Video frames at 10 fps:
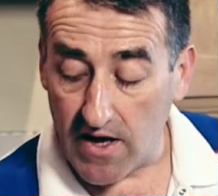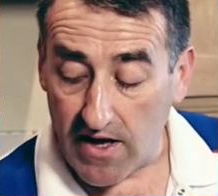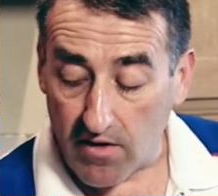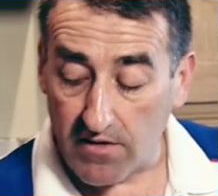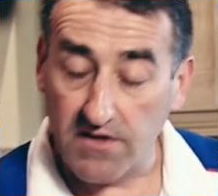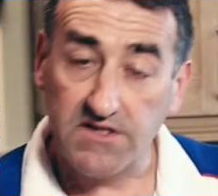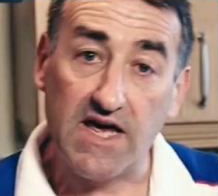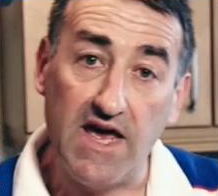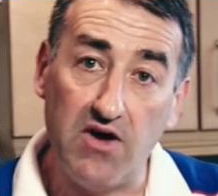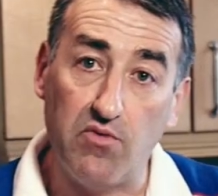well,
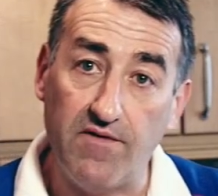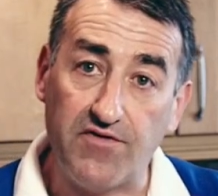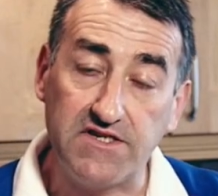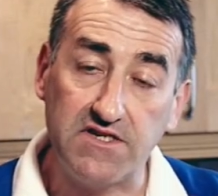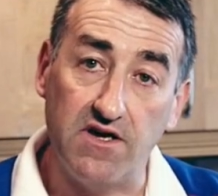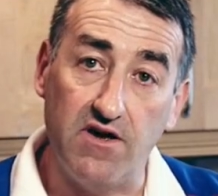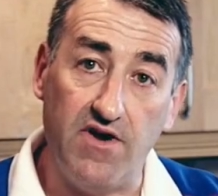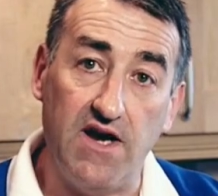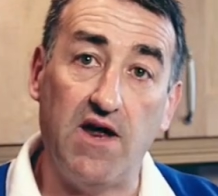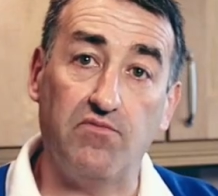to help with the
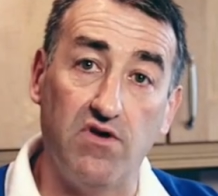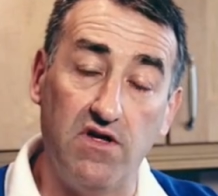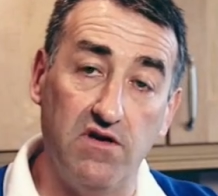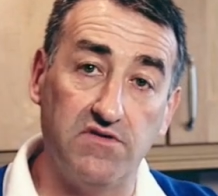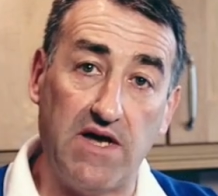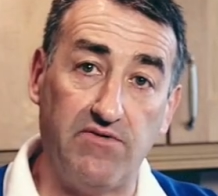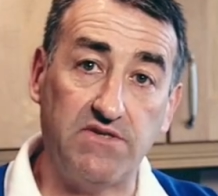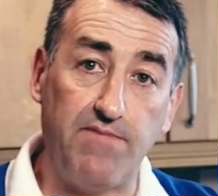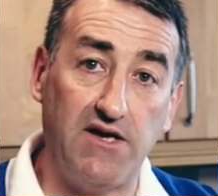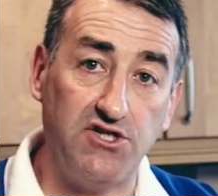stirring, I'm going to use our
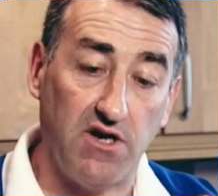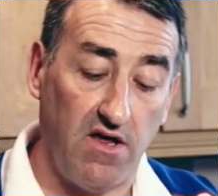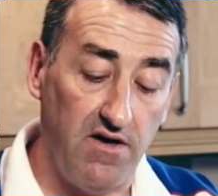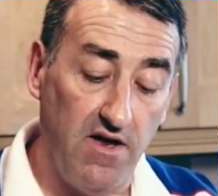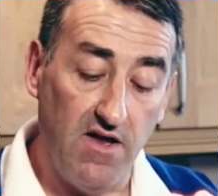spatula.